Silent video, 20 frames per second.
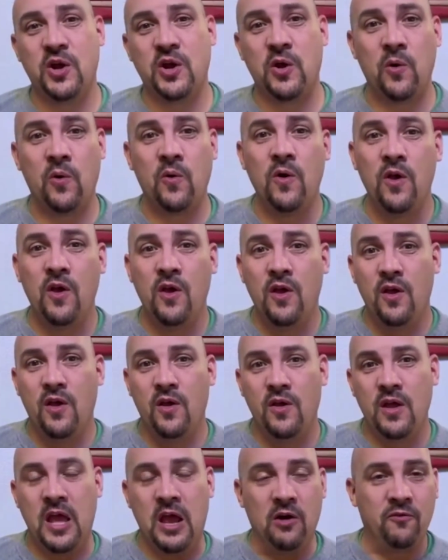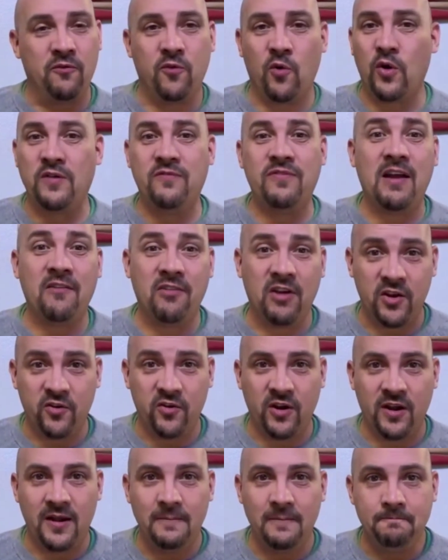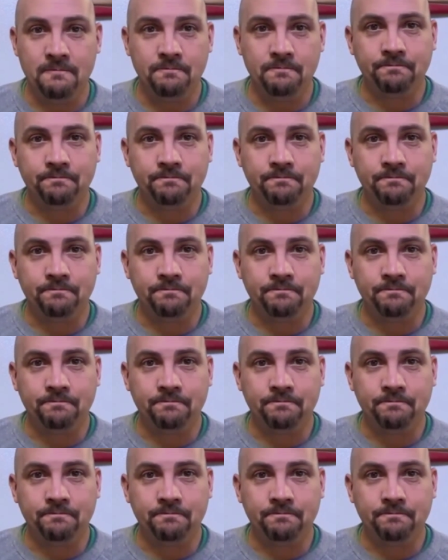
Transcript: show, 4,500.